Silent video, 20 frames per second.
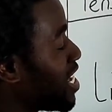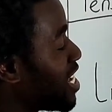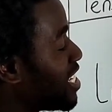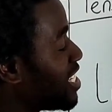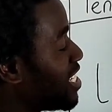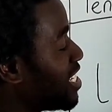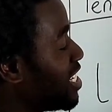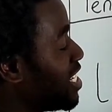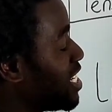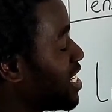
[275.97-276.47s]

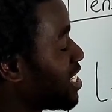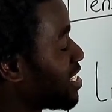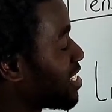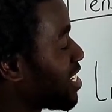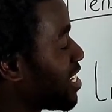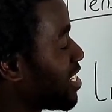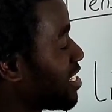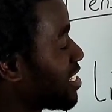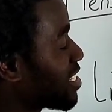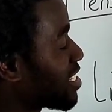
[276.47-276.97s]
and li
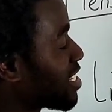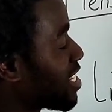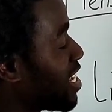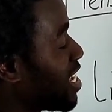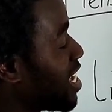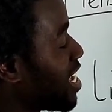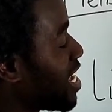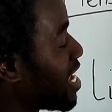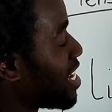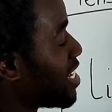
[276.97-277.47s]
tense,
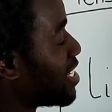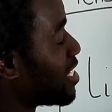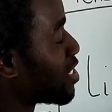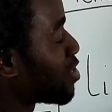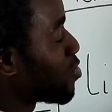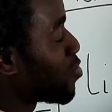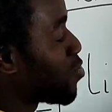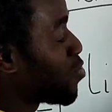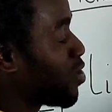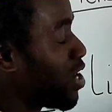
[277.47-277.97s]

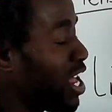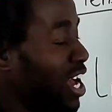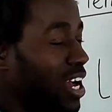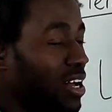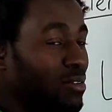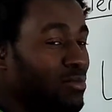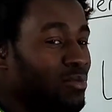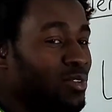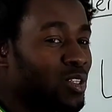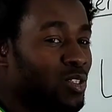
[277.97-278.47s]
and
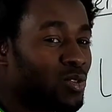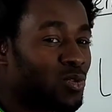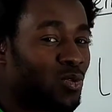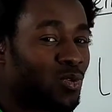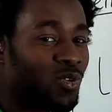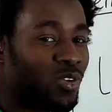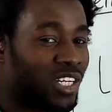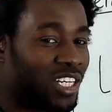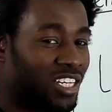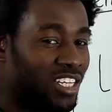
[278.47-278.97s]
kula
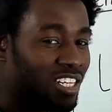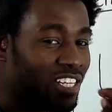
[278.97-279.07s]
to